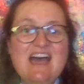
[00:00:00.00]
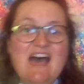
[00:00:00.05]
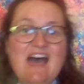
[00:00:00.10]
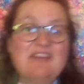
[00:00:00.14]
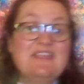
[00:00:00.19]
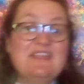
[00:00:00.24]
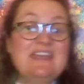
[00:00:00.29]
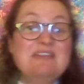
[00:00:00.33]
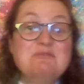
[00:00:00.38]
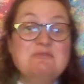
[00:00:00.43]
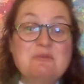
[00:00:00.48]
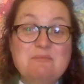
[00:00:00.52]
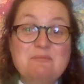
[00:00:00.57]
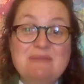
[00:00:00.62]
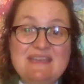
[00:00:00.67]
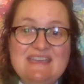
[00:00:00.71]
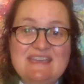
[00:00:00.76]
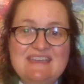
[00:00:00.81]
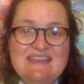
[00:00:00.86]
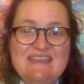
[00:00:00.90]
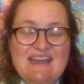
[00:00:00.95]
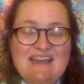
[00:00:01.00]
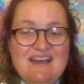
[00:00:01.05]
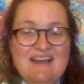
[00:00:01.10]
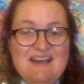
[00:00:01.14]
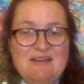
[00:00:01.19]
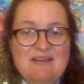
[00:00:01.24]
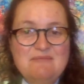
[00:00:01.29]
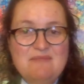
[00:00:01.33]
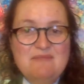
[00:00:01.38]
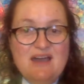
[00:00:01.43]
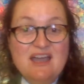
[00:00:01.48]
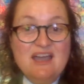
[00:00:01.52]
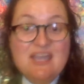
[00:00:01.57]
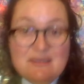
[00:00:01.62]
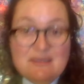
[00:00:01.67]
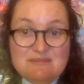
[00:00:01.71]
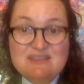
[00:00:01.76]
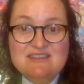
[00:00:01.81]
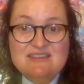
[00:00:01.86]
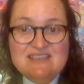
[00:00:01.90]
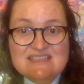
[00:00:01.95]
And then it will be a
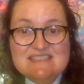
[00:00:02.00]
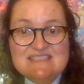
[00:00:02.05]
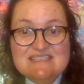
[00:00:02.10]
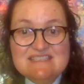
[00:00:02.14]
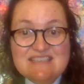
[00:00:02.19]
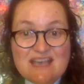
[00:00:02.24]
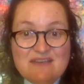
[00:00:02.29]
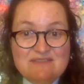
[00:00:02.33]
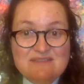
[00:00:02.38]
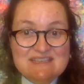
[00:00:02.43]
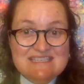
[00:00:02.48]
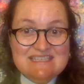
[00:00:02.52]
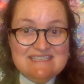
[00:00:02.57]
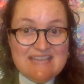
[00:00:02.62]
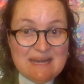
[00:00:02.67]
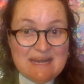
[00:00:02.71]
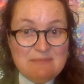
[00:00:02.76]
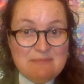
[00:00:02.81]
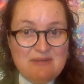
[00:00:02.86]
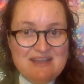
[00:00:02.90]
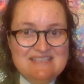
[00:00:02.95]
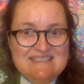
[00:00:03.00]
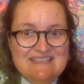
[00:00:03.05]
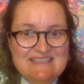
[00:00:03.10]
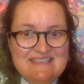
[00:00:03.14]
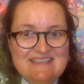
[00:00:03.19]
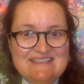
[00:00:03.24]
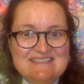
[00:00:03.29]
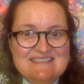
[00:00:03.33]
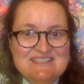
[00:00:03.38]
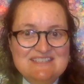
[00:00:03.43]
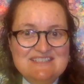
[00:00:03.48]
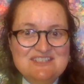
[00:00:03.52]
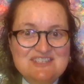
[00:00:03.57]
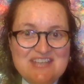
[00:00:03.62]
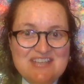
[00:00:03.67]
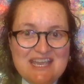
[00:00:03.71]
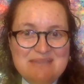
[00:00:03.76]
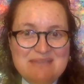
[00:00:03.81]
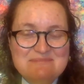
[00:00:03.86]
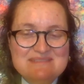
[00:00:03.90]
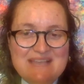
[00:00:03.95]
communion service celebrating St
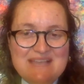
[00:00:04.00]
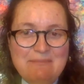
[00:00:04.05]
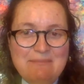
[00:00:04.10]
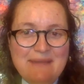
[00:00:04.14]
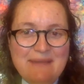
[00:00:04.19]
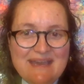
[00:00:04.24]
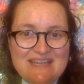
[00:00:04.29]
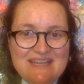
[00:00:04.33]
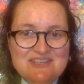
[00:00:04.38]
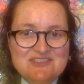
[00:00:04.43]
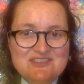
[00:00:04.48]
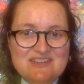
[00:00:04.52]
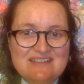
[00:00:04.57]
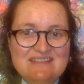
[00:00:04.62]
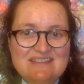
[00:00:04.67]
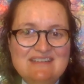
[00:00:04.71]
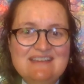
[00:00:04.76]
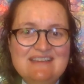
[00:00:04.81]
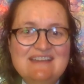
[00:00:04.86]
James, our patron.